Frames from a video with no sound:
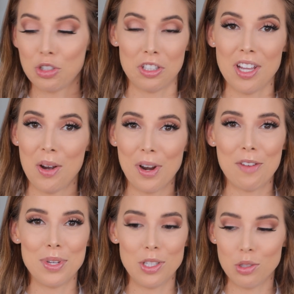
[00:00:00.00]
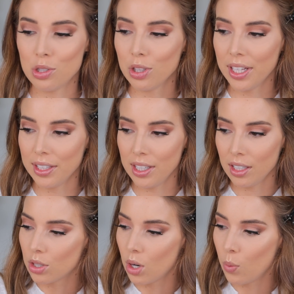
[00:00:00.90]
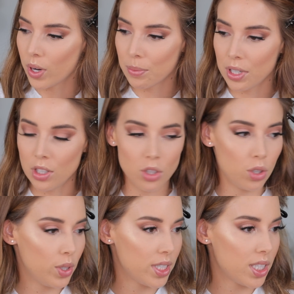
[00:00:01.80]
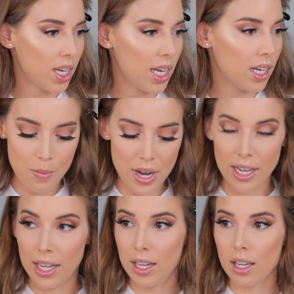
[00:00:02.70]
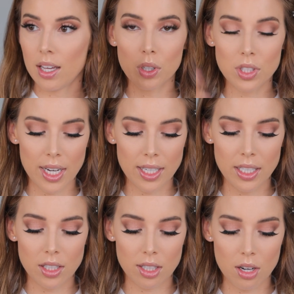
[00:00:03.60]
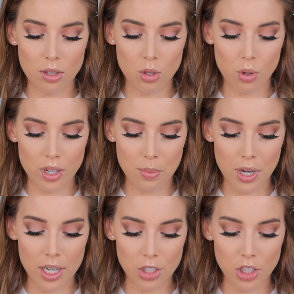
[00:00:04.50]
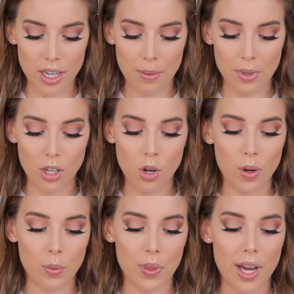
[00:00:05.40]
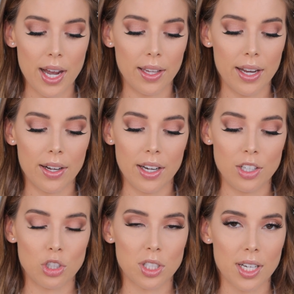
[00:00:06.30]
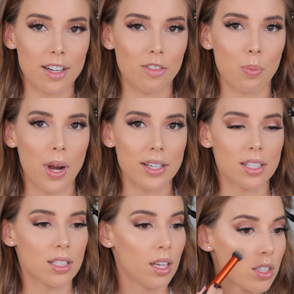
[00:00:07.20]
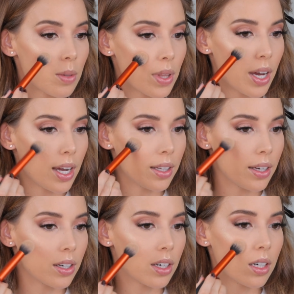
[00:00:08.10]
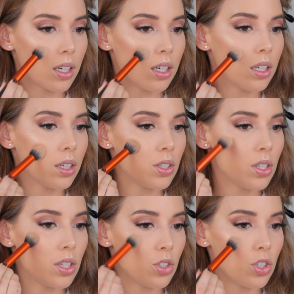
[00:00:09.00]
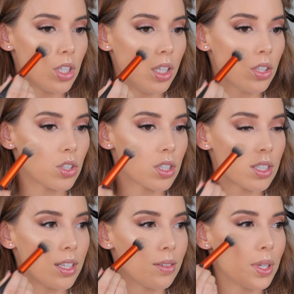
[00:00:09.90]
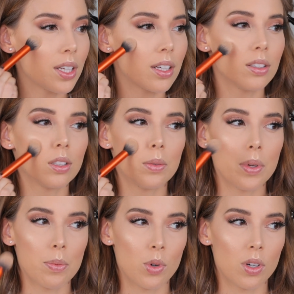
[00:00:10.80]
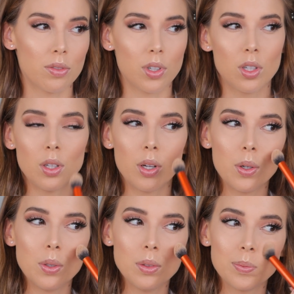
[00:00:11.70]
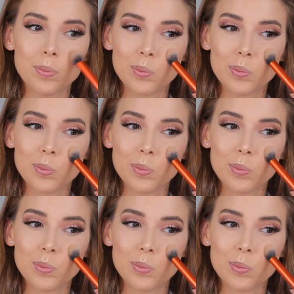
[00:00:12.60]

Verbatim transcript: It's just not what I've been used to lately. So what I'm gonna do is take my Real Techniques contouring brush and I'm gonna go in with the highlighter and just kind of press some of the highlighter onto the cheeks just to give me like a little bit more of a glow.